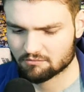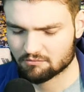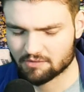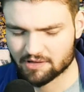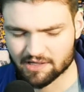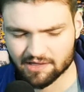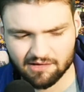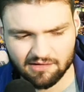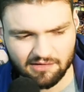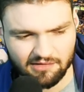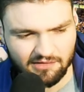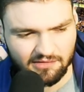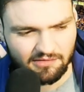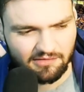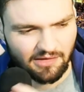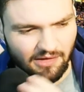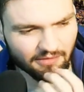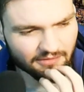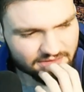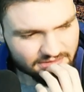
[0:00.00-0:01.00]
Wait,
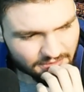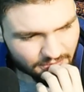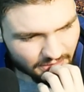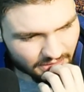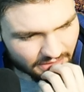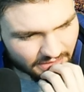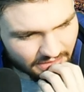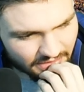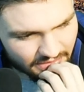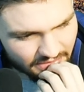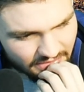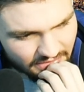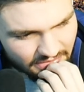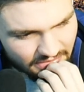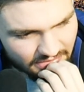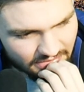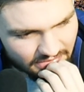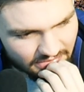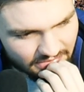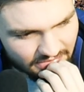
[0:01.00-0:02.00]
how does it work?
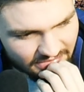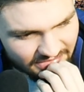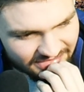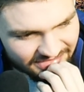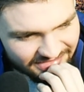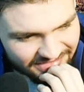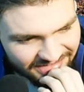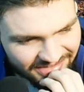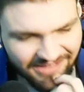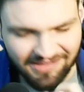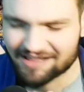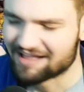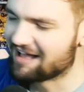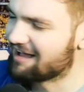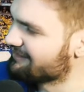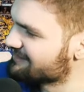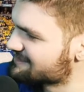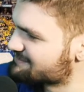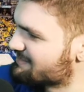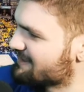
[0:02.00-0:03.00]
How
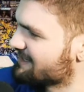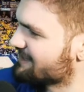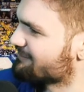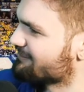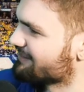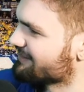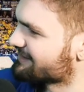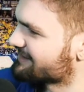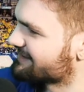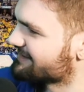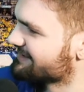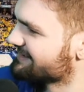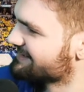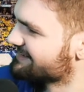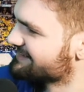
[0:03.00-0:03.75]
does betting work?